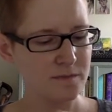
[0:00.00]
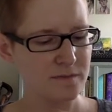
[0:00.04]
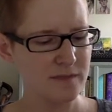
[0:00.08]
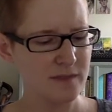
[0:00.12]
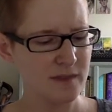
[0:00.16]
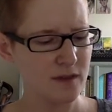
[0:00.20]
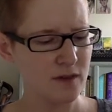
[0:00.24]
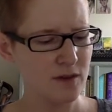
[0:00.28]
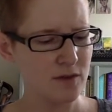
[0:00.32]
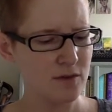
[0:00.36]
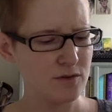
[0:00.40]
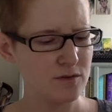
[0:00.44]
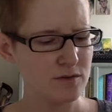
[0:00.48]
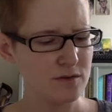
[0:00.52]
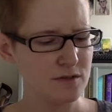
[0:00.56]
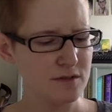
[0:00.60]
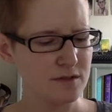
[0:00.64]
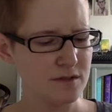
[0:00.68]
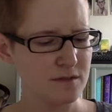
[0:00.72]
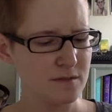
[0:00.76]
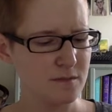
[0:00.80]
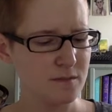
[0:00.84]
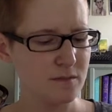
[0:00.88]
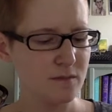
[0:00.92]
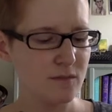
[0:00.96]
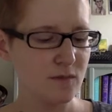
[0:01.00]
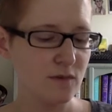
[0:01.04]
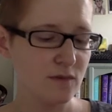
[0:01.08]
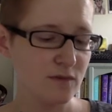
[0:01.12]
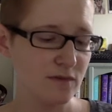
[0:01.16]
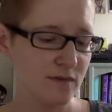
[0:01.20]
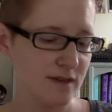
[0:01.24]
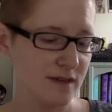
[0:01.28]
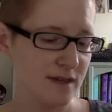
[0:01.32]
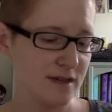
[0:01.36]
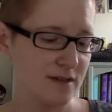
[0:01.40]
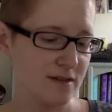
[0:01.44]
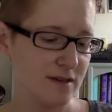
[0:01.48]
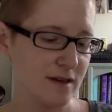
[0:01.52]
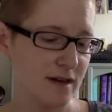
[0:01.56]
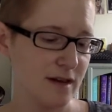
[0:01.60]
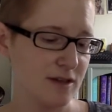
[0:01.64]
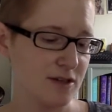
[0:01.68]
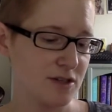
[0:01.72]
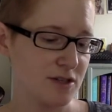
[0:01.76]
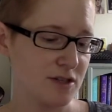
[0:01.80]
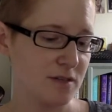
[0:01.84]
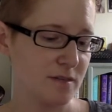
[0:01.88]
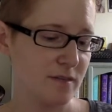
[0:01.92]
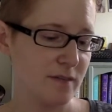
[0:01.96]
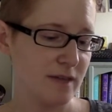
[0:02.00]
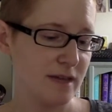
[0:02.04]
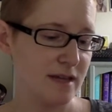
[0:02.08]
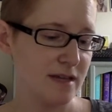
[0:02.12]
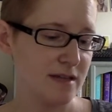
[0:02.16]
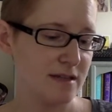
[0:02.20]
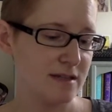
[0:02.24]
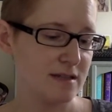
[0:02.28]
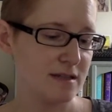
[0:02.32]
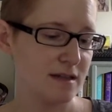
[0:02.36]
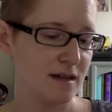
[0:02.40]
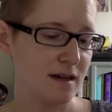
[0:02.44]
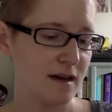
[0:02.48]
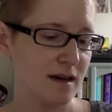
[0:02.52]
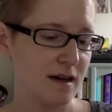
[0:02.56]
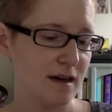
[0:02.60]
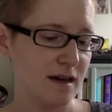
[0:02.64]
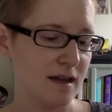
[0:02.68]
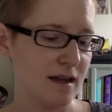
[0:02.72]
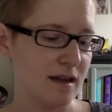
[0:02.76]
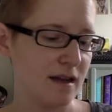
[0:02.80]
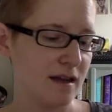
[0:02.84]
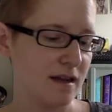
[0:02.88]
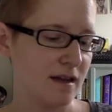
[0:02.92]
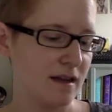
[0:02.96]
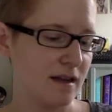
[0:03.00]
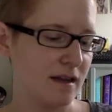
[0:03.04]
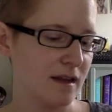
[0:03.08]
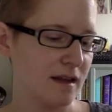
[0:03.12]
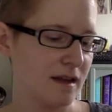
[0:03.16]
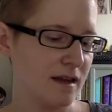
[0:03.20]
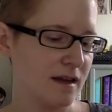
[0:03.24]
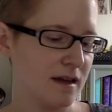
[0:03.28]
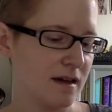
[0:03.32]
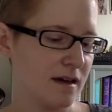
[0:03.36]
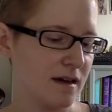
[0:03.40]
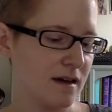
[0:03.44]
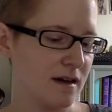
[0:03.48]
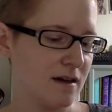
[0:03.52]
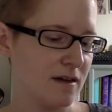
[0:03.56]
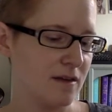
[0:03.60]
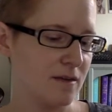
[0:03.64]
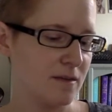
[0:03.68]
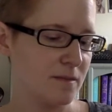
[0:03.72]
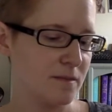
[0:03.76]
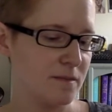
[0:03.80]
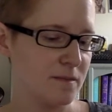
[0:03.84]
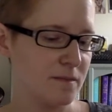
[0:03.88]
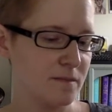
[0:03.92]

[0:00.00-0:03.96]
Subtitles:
those movies are actually based on like I